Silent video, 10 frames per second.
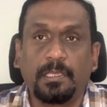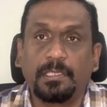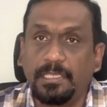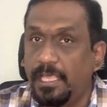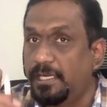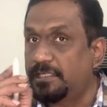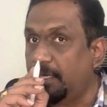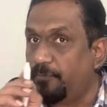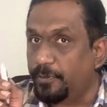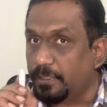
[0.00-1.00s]
There
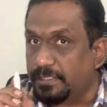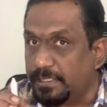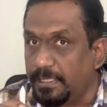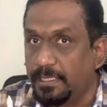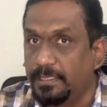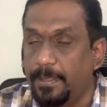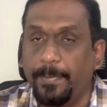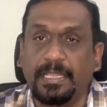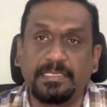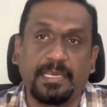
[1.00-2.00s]
itself you can see the
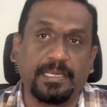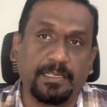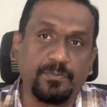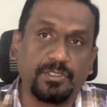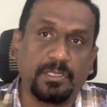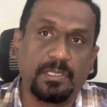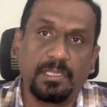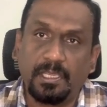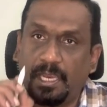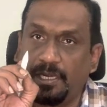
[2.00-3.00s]
matched items
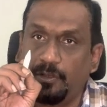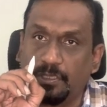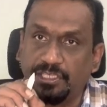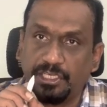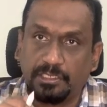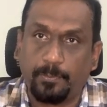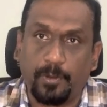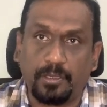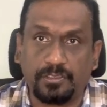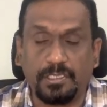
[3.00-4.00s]
and you can check the
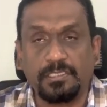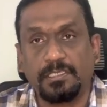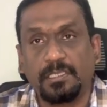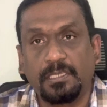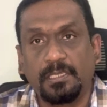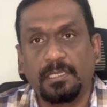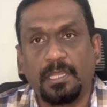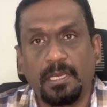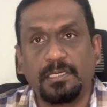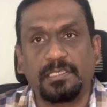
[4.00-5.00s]
boxes
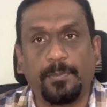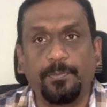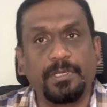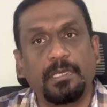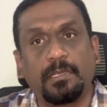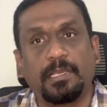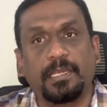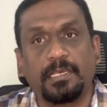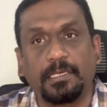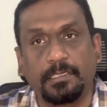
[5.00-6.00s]
and submit. It will
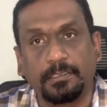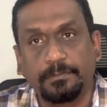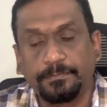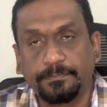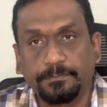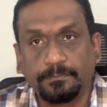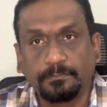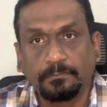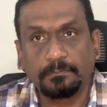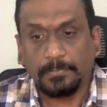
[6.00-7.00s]
get cleared.
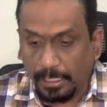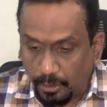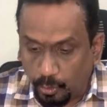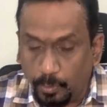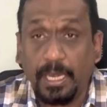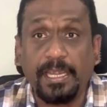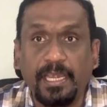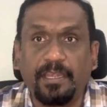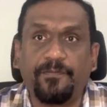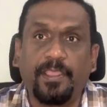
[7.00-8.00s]
And you will
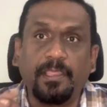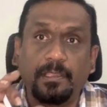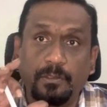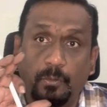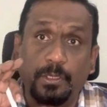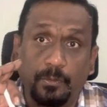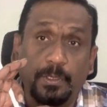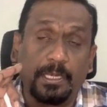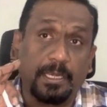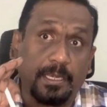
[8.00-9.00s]
identify, you
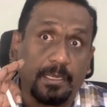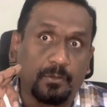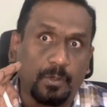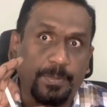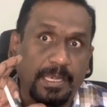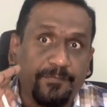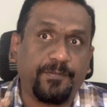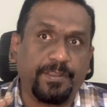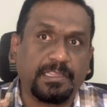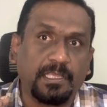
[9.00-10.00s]
will be left
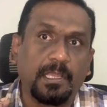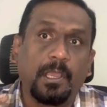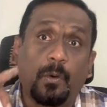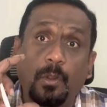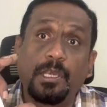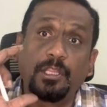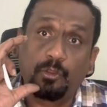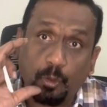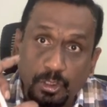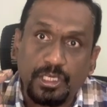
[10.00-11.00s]
with only
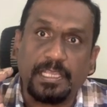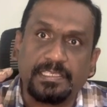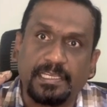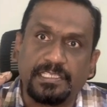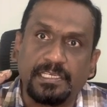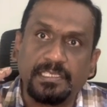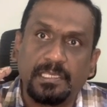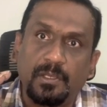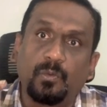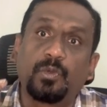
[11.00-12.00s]
those transactions
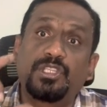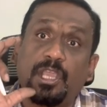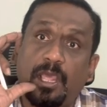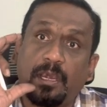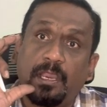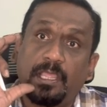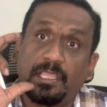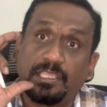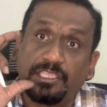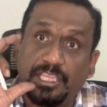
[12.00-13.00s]
which
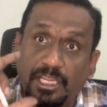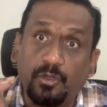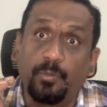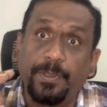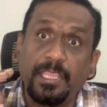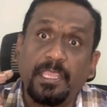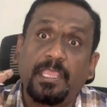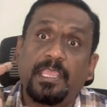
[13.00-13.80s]
are yet to be